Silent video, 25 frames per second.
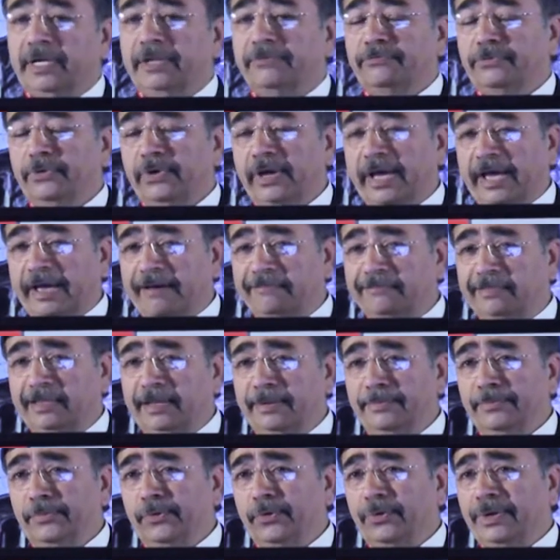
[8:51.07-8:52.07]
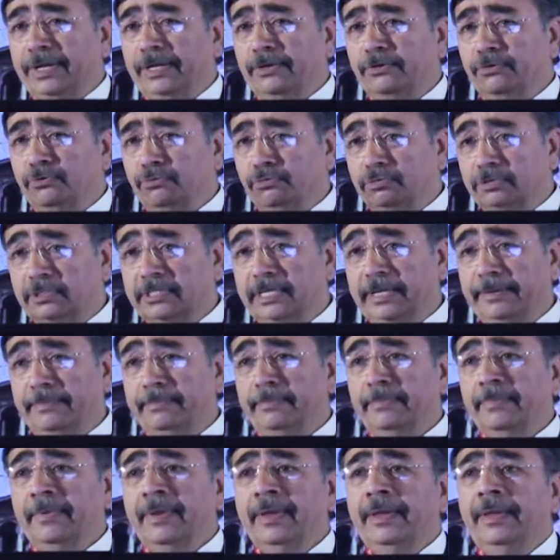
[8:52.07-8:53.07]
but if you have them, you can use
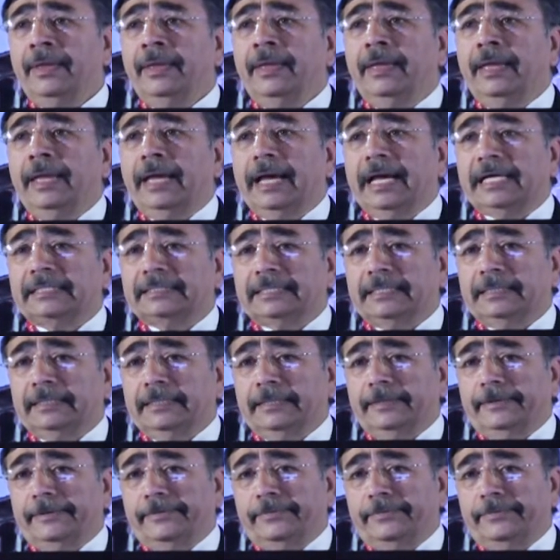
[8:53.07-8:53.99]
them as a